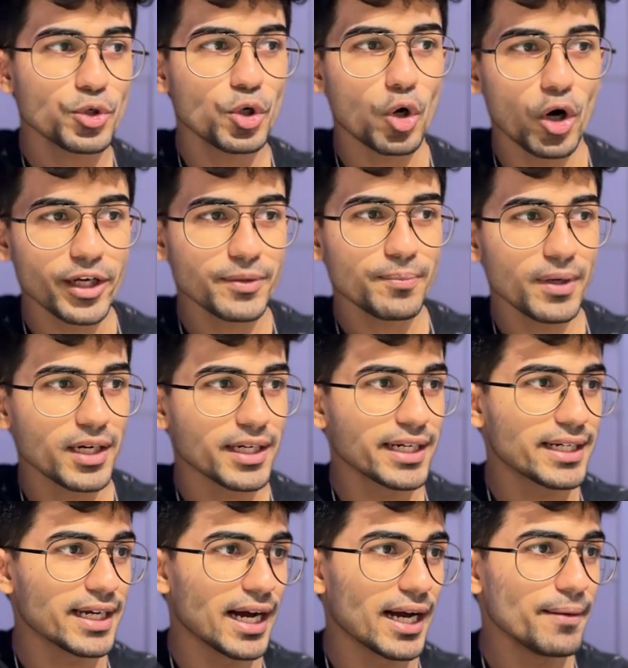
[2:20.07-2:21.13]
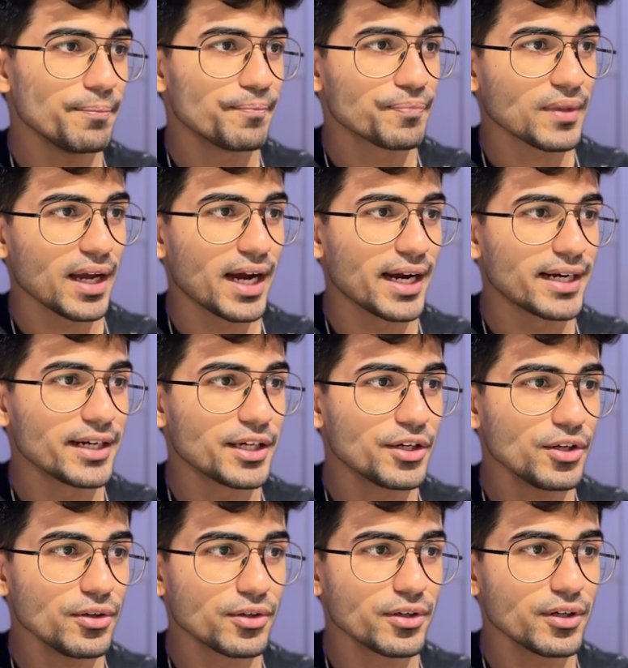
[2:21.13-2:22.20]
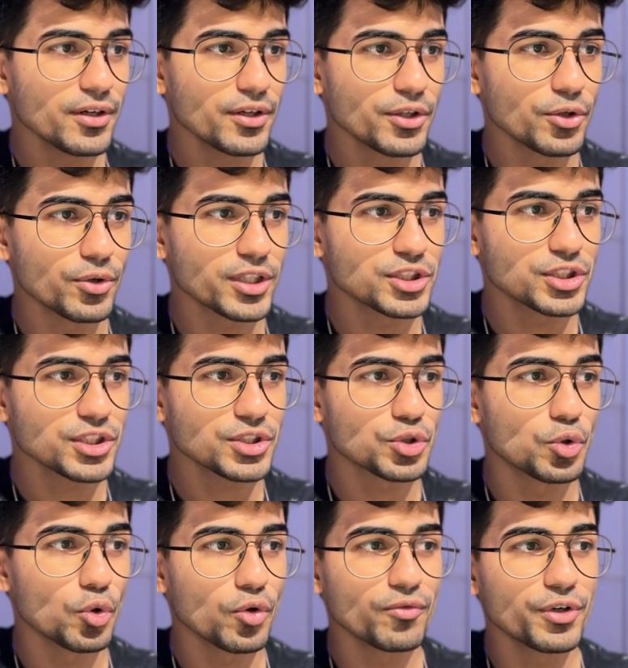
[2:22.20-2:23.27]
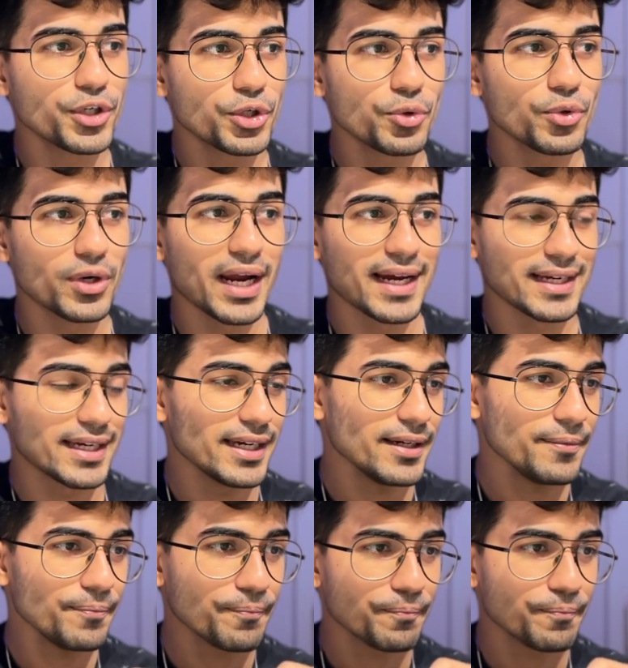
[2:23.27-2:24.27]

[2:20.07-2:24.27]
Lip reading: CoinMarketCap, and here you can just go over to ranking.